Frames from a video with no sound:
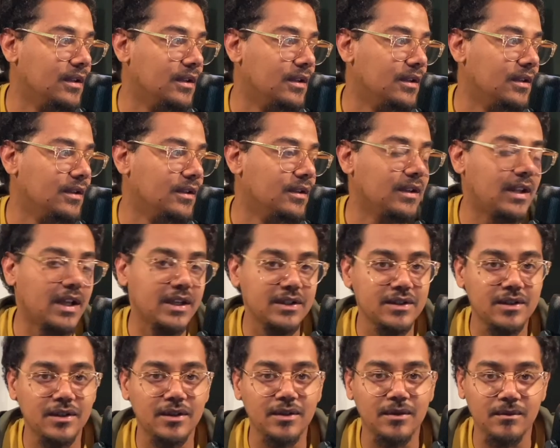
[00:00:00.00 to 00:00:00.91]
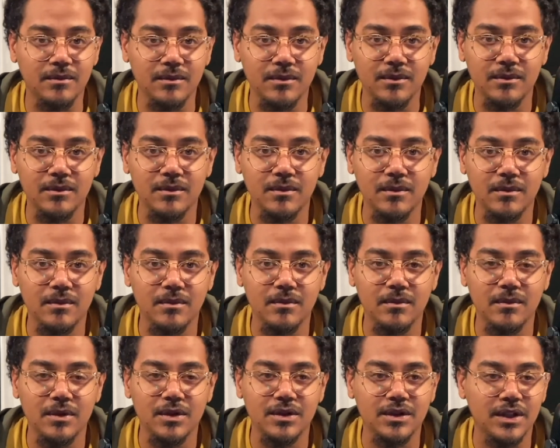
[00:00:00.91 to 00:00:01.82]
That's a
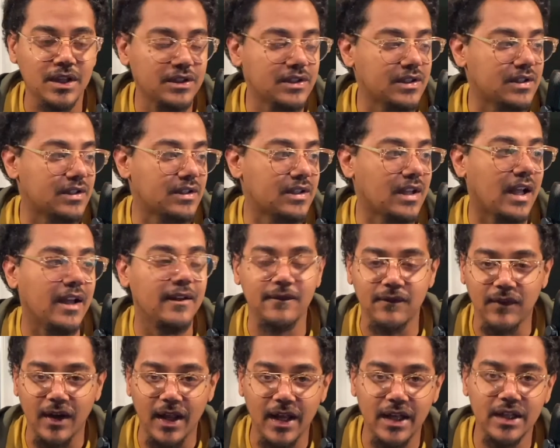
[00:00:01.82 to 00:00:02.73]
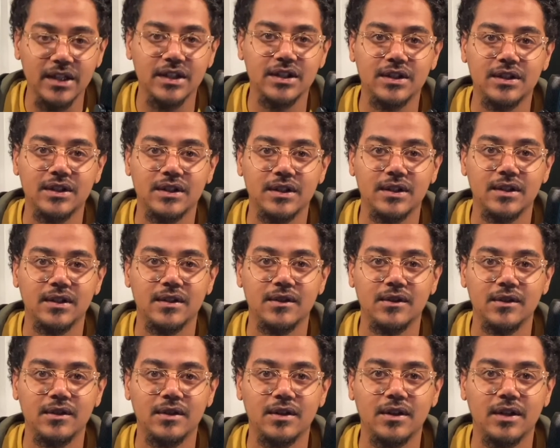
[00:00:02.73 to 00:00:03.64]
slight flex.
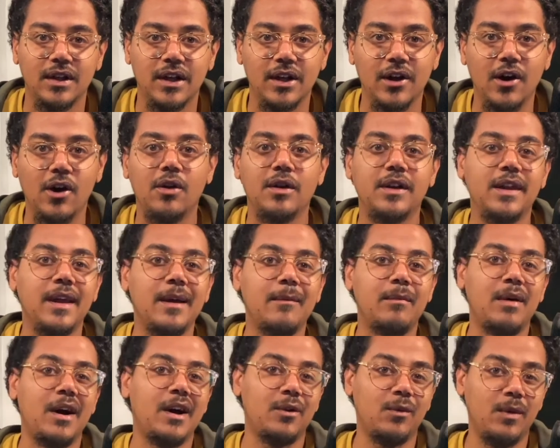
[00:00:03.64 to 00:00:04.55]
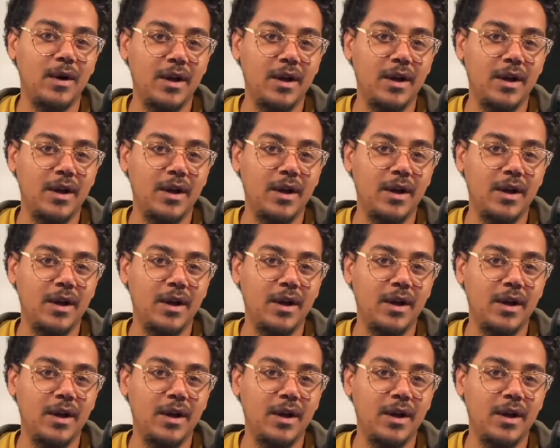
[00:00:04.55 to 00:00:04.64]
Like, oh yeah, by the way,